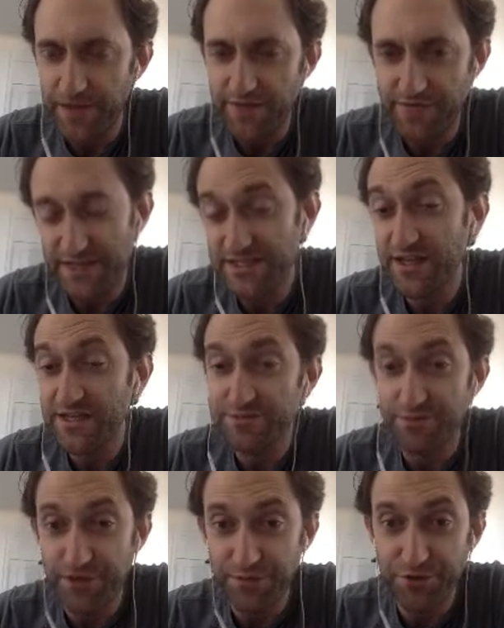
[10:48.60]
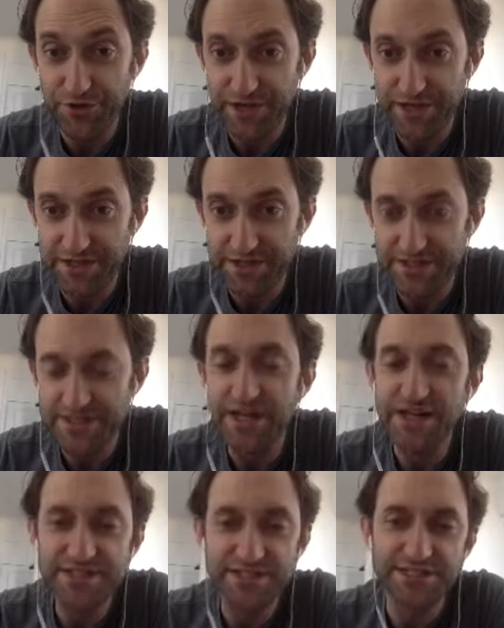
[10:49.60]
Faceless Manipulators
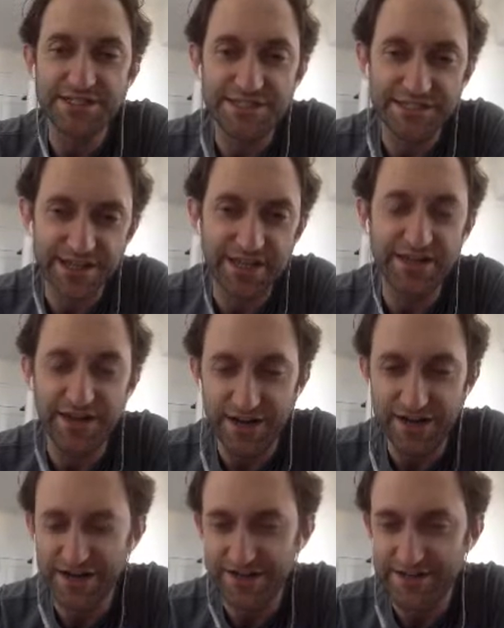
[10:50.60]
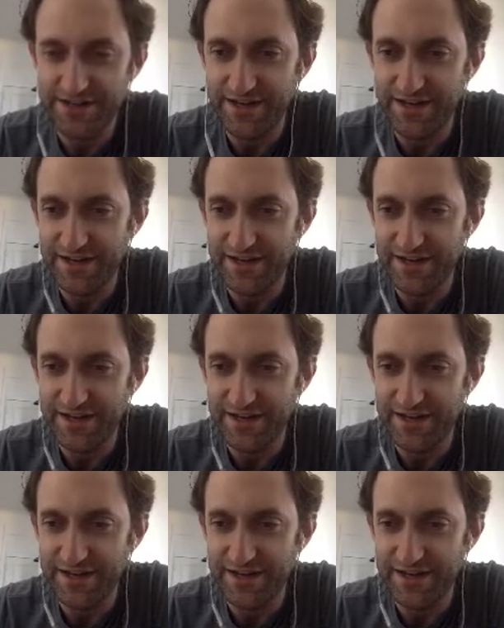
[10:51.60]
to stick on,